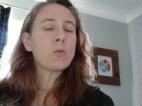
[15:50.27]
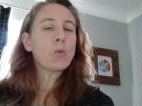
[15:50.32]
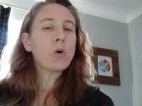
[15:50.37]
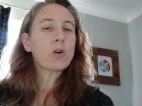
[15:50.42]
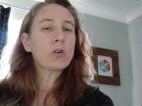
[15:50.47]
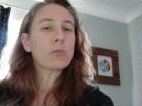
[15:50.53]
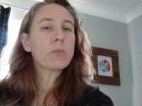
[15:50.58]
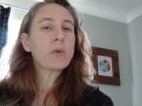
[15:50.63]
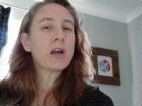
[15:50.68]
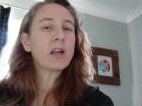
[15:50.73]

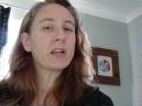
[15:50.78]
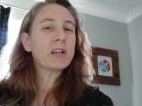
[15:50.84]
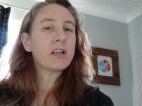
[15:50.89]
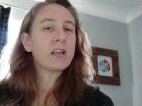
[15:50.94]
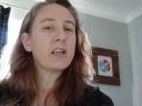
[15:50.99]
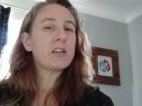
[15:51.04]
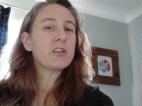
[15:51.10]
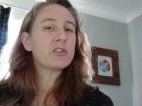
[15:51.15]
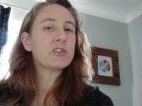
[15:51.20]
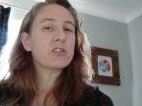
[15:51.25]
What might
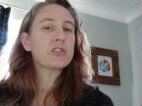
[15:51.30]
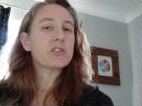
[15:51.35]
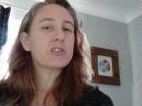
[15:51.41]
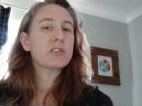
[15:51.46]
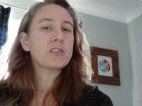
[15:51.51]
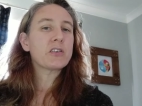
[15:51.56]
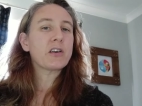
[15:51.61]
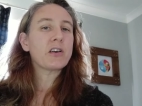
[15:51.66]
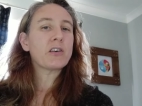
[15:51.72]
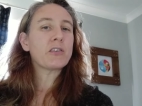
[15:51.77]

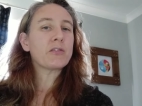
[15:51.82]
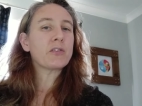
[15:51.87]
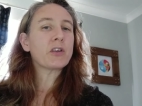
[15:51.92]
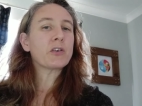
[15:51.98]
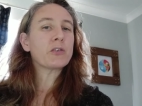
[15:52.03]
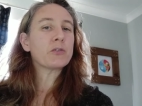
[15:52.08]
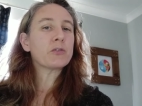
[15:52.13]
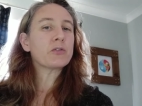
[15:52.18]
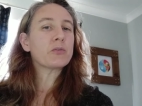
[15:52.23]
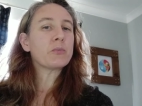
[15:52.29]
each of
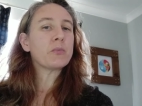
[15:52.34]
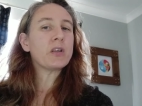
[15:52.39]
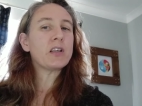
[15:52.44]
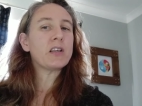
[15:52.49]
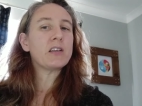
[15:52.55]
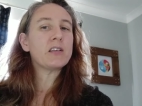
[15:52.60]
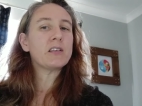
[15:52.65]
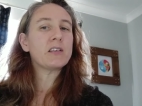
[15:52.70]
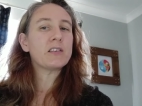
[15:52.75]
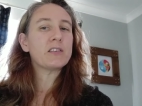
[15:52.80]
those
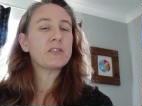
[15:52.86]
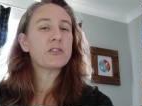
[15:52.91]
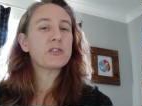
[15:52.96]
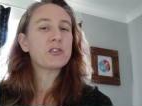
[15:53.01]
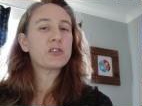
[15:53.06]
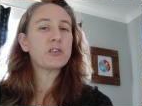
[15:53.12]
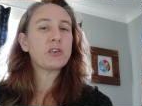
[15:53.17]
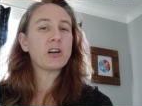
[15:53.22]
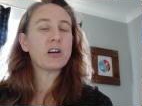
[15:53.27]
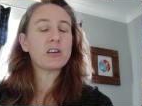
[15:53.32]
mean
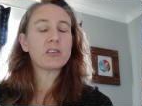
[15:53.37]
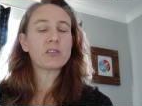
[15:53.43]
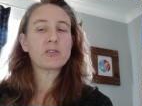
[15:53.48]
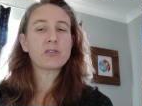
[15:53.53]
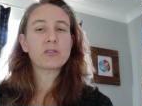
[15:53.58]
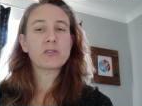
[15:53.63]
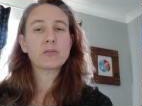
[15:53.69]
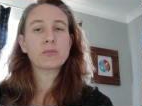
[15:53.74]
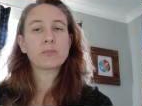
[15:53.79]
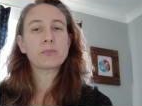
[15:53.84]
to
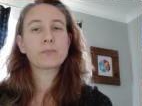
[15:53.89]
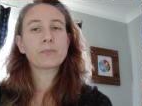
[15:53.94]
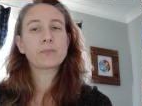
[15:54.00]
us?